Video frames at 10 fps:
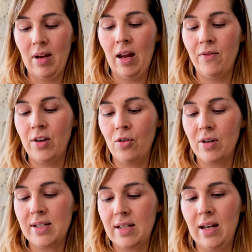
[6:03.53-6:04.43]
if
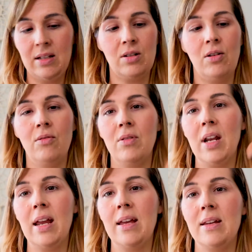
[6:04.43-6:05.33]
your skin
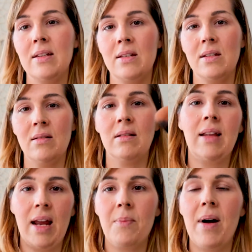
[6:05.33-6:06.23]
tone is
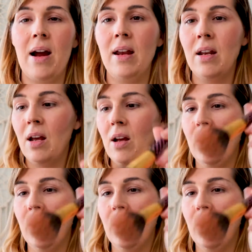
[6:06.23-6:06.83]
like mine,